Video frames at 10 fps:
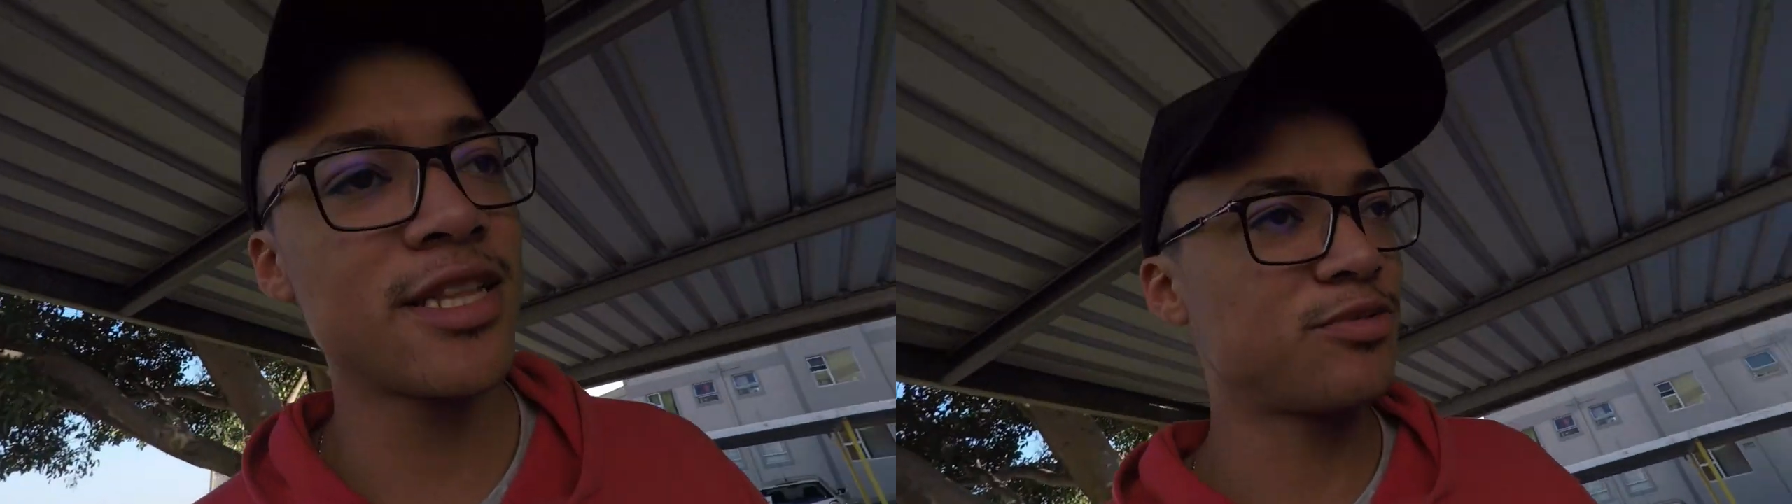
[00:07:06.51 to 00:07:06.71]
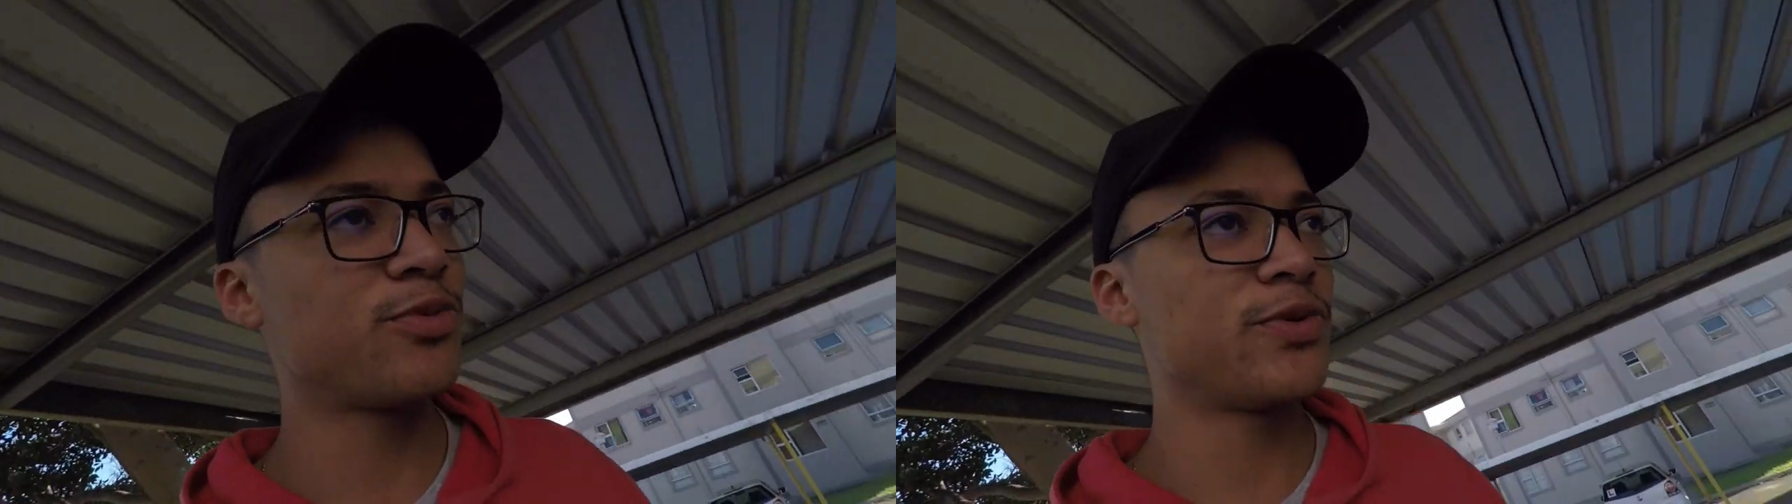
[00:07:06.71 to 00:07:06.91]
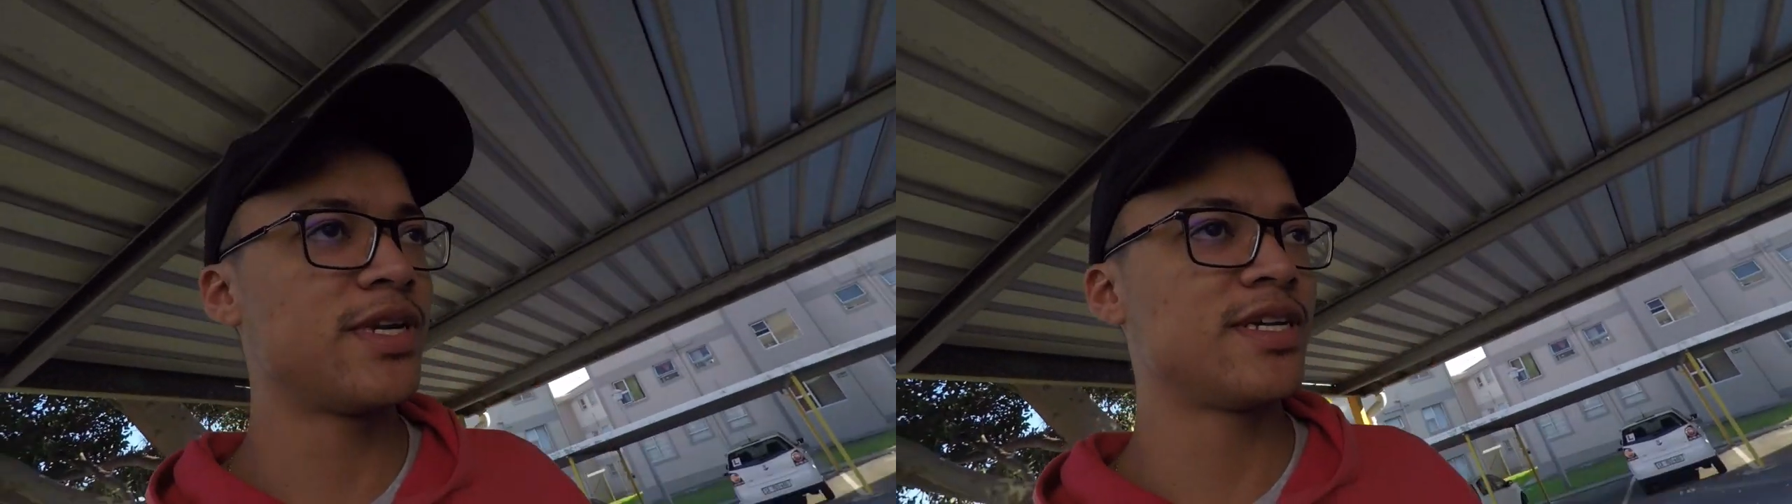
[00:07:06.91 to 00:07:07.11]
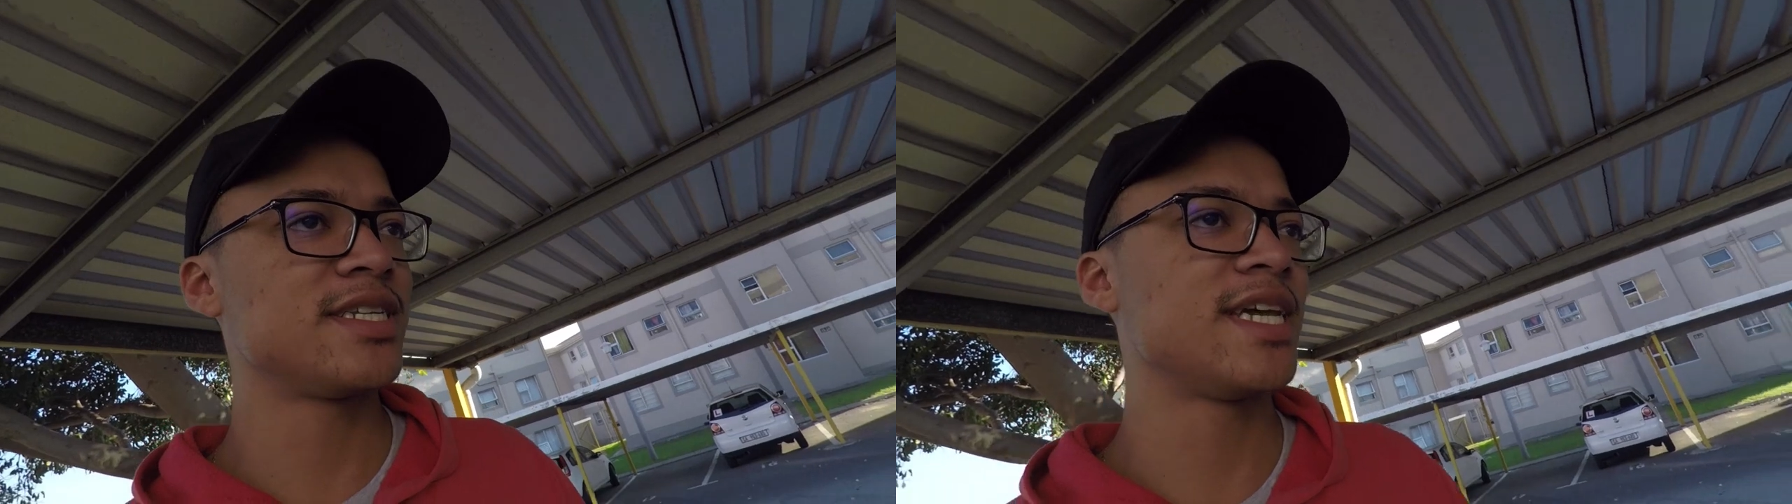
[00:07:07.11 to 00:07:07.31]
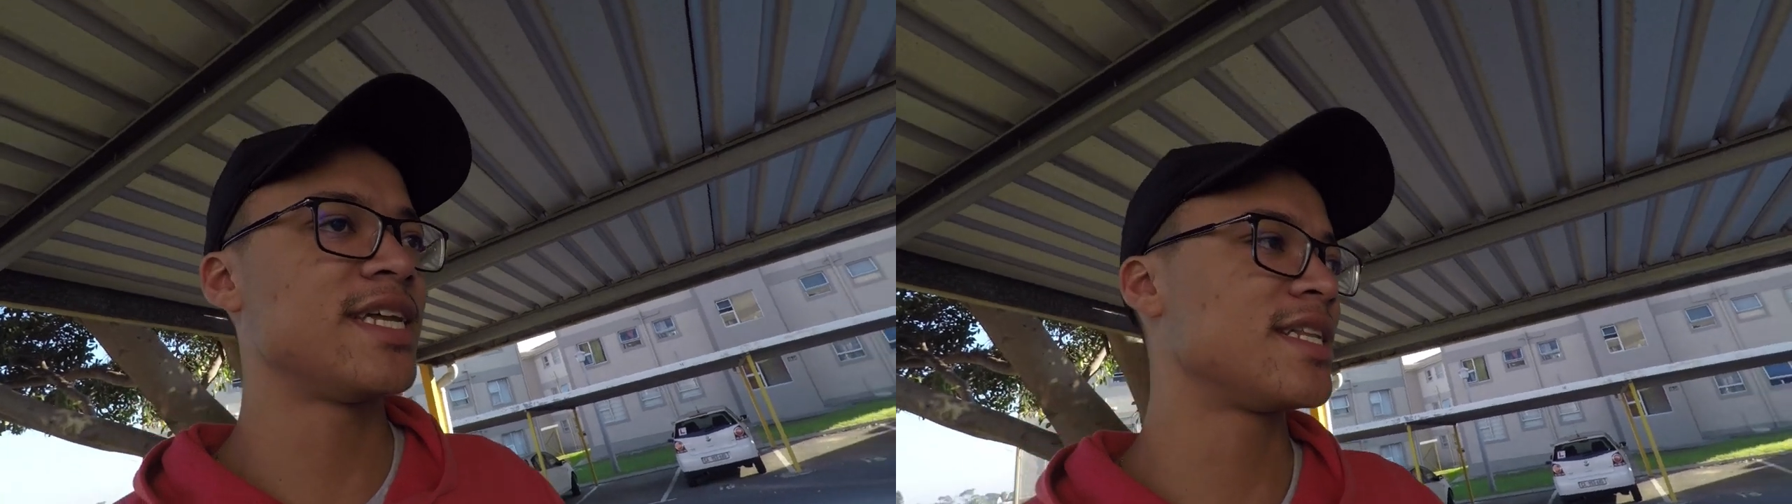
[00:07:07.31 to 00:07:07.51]
the spoiler
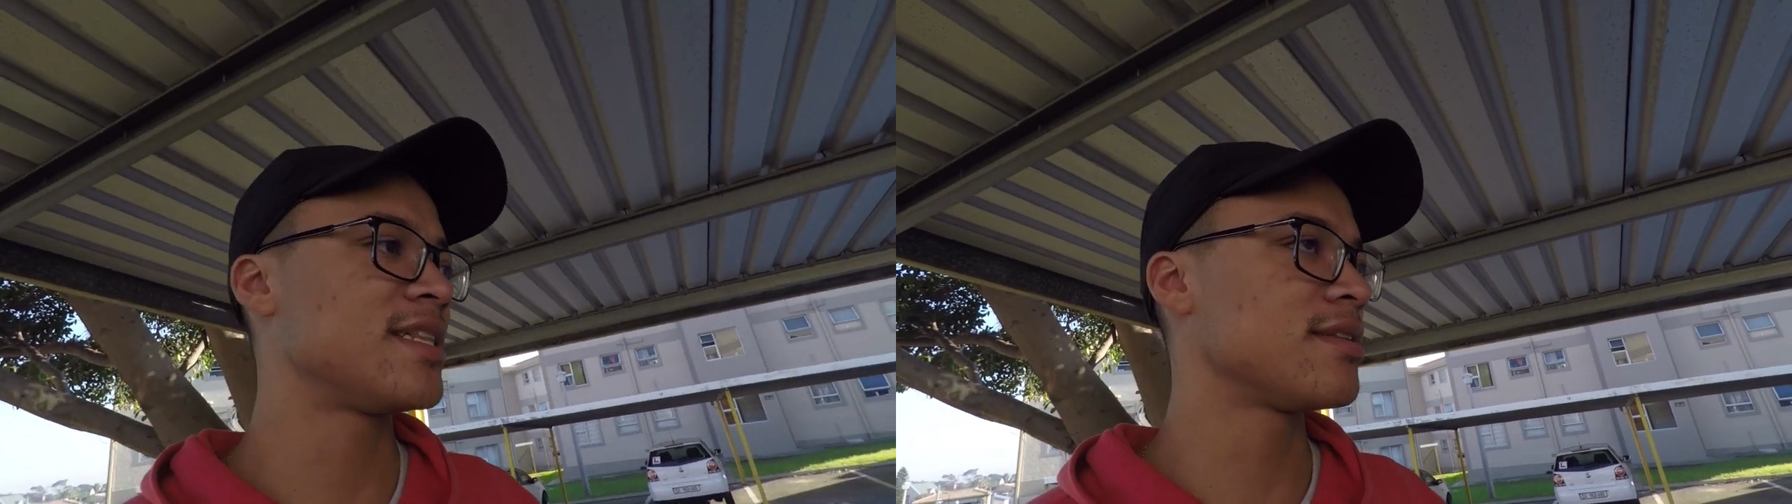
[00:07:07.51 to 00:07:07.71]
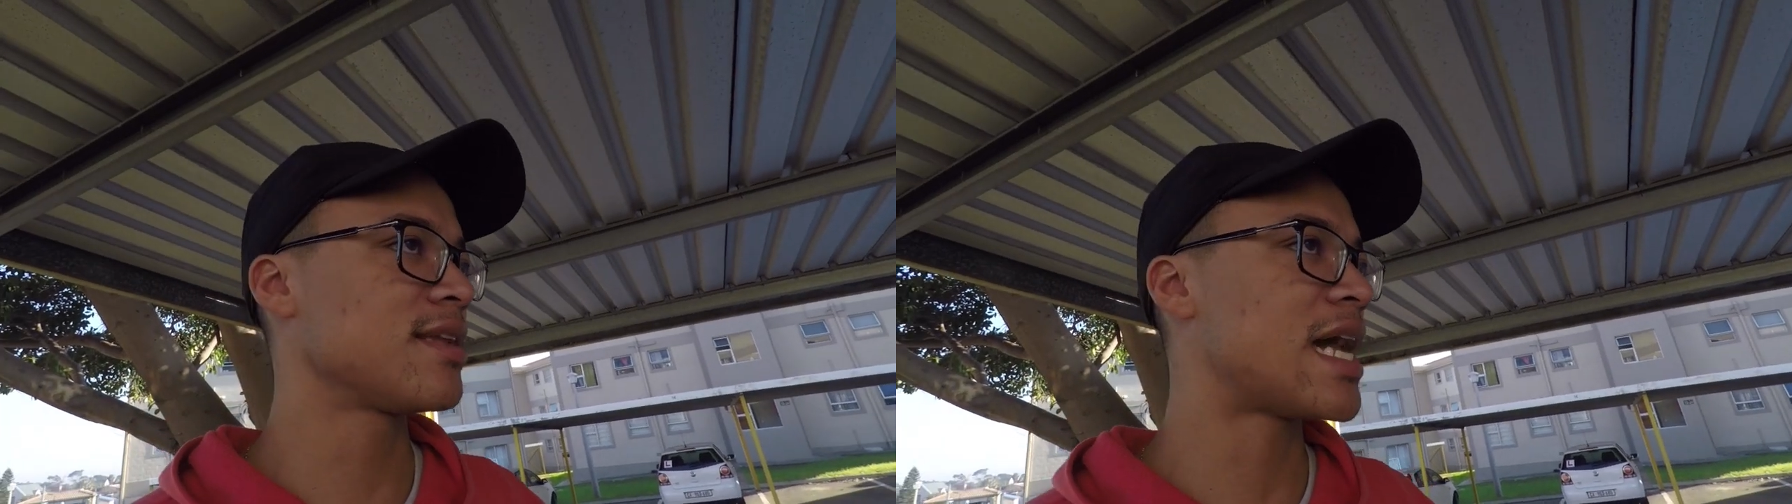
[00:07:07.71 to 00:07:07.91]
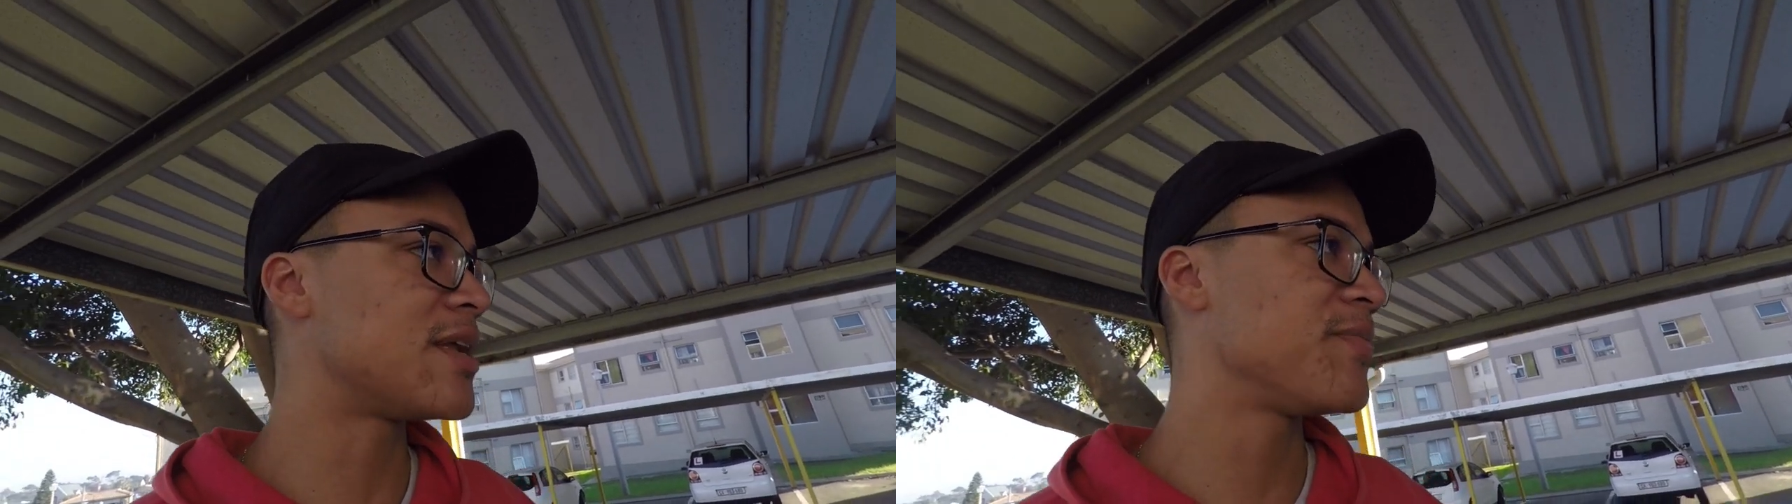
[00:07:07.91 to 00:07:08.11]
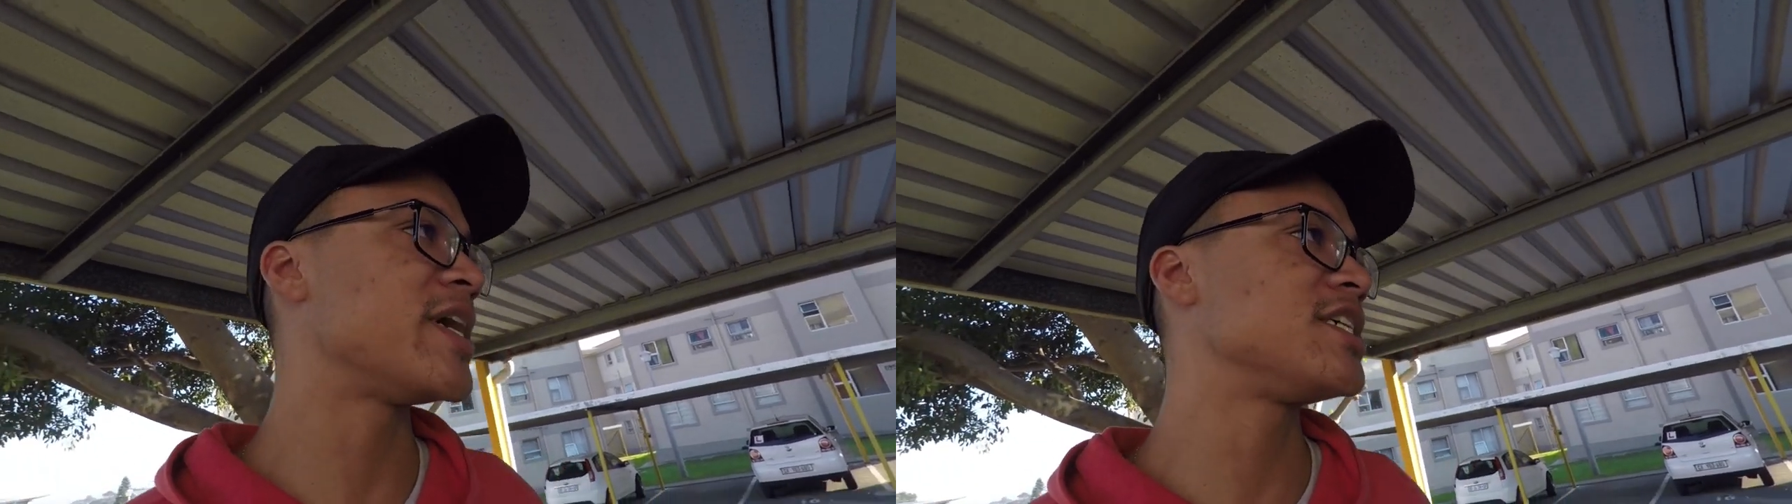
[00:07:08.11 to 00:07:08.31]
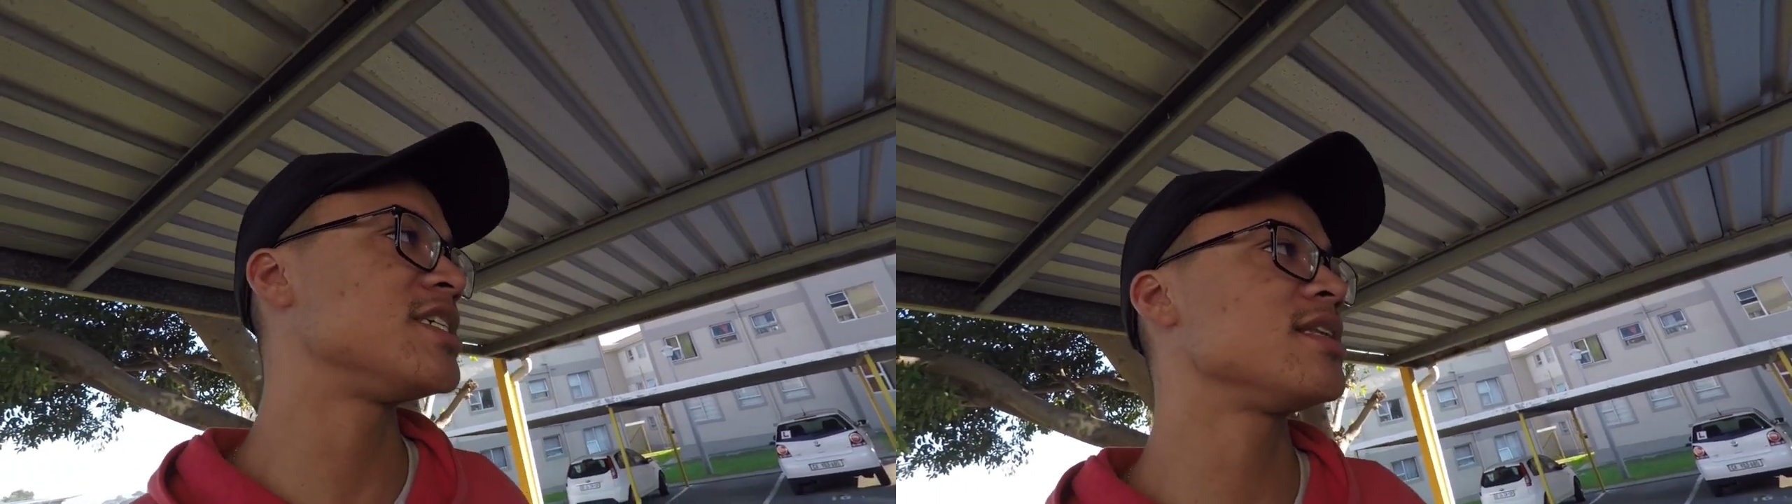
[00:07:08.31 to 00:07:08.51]
and get it color
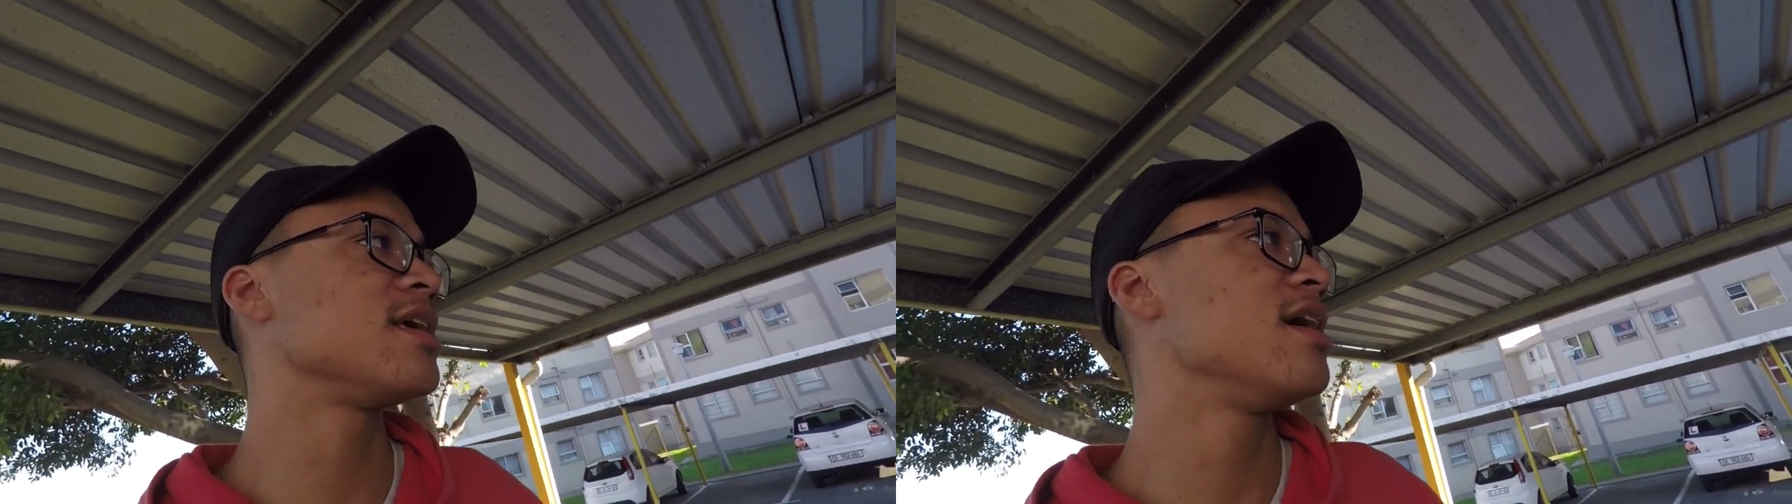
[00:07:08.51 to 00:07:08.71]
matched